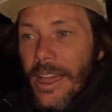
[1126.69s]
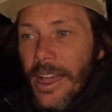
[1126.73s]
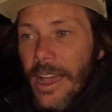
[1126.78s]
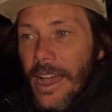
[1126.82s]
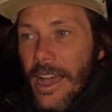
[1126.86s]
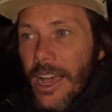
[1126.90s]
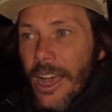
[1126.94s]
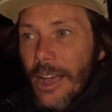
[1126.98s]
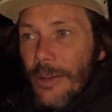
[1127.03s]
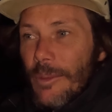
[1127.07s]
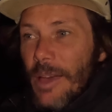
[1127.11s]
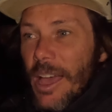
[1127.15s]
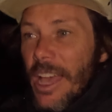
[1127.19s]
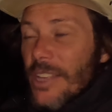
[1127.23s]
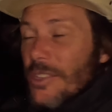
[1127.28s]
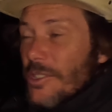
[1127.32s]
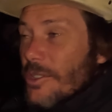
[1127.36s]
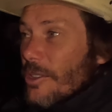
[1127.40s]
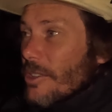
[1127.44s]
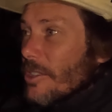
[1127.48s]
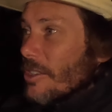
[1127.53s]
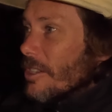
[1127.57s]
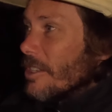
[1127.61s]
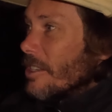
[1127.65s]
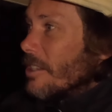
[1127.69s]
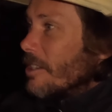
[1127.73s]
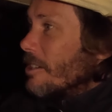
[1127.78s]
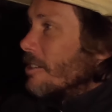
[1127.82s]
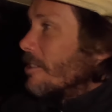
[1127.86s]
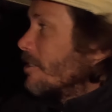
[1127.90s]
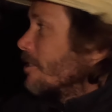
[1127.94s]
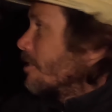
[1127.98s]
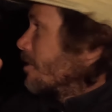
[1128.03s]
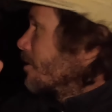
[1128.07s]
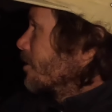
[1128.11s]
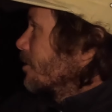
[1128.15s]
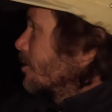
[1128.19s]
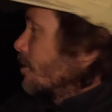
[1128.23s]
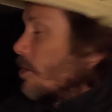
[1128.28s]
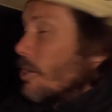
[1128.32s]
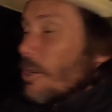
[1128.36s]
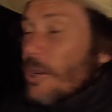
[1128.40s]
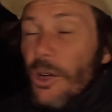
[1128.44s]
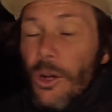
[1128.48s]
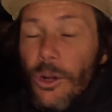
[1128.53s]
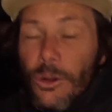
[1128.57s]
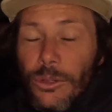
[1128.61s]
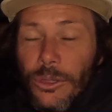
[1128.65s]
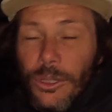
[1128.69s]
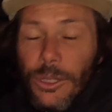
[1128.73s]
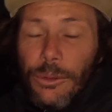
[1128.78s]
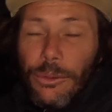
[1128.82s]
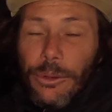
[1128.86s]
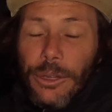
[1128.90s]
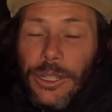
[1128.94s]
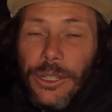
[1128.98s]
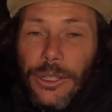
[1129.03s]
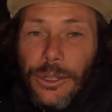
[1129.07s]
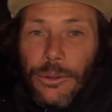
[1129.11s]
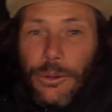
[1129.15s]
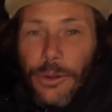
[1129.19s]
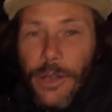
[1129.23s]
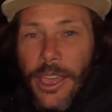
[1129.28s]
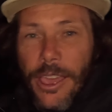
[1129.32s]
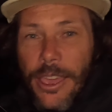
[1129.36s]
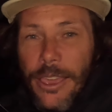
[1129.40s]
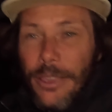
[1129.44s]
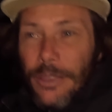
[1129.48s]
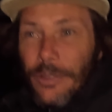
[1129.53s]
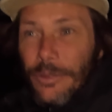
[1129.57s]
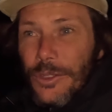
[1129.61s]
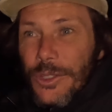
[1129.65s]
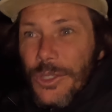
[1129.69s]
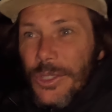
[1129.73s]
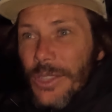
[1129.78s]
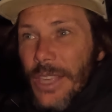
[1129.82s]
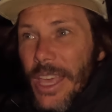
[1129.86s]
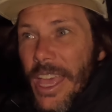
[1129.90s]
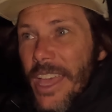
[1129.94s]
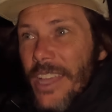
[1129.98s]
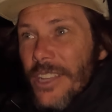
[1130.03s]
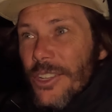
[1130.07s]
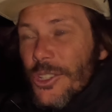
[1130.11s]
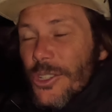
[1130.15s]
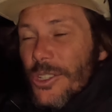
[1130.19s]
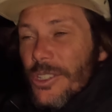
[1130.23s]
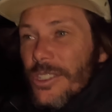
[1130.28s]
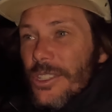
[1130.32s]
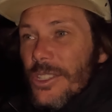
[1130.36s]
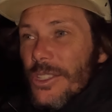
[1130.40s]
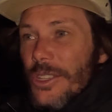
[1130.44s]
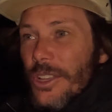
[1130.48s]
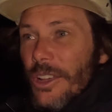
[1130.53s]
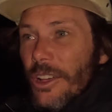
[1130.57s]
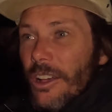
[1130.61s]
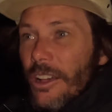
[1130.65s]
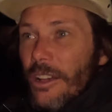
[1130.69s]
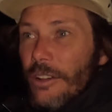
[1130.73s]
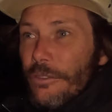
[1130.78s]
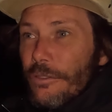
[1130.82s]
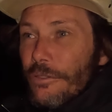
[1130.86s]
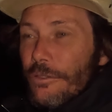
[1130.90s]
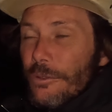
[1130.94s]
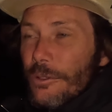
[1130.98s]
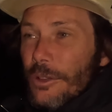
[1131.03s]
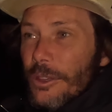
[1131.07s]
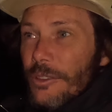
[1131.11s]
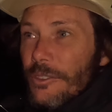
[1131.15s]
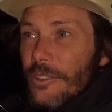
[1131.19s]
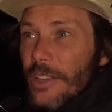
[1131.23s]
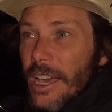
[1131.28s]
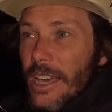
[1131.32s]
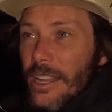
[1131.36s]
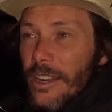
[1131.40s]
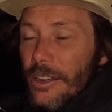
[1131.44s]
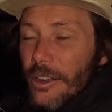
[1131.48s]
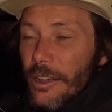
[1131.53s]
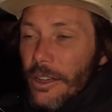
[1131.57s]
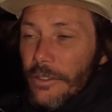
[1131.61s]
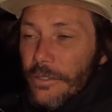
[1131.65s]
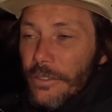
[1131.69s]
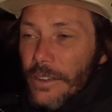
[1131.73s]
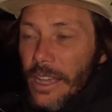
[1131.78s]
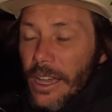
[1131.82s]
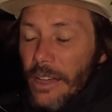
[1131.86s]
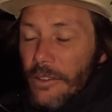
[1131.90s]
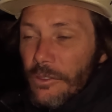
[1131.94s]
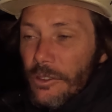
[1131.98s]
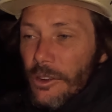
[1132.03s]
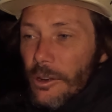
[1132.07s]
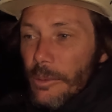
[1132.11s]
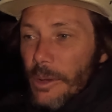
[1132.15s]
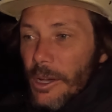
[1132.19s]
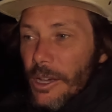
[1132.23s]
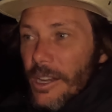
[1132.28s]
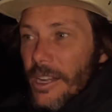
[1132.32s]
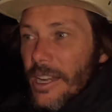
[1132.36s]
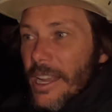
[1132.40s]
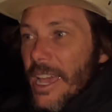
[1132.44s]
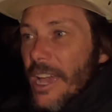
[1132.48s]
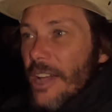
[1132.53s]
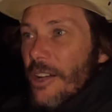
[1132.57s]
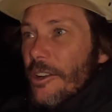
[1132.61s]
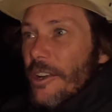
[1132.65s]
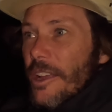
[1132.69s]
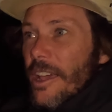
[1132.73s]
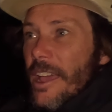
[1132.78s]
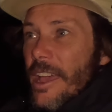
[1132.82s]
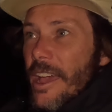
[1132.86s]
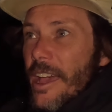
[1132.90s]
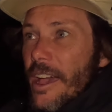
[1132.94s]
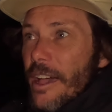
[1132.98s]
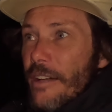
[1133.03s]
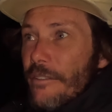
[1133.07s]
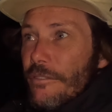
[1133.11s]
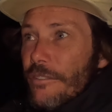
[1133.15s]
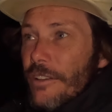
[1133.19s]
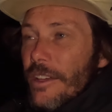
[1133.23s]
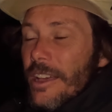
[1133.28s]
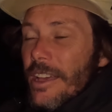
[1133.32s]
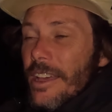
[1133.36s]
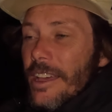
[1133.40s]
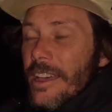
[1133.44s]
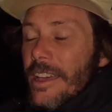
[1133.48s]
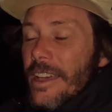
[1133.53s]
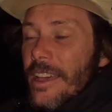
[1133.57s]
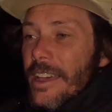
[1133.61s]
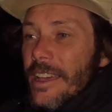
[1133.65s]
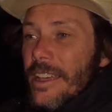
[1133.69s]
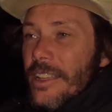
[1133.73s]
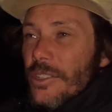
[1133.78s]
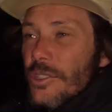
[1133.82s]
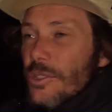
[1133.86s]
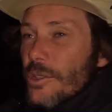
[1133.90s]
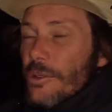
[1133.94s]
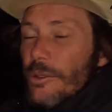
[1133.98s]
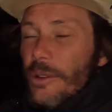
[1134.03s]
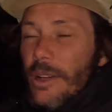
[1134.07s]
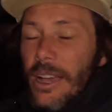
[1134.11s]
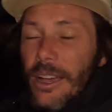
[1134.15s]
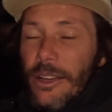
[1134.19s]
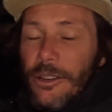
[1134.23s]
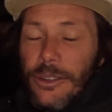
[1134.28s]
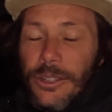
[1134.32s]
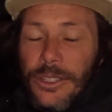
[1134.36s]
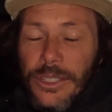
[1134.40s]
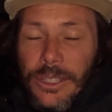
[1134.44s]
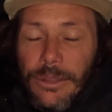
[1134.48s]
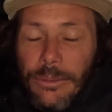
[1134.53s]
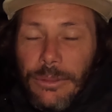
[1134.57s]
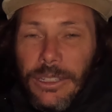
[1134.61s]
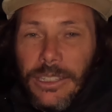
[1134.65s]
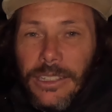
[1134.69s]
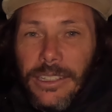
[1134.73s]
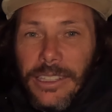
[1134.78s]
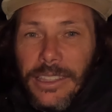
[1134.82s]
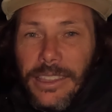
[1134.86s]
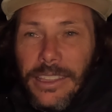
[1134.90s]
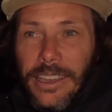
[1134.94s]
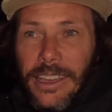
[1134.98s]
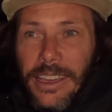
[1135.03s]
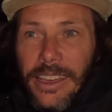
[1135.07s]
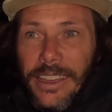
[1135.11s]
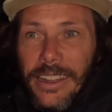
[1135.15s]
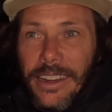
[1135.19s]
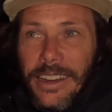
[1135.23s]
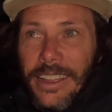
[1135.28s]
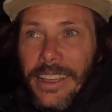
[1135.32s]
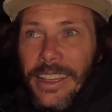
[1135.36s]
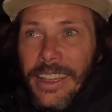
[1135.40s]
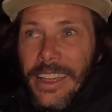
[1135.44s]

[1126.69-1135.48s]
Um, as you can hear, only wind and waves. The engine is off. We've had it off now for about an hour and a half, two hours, something like that.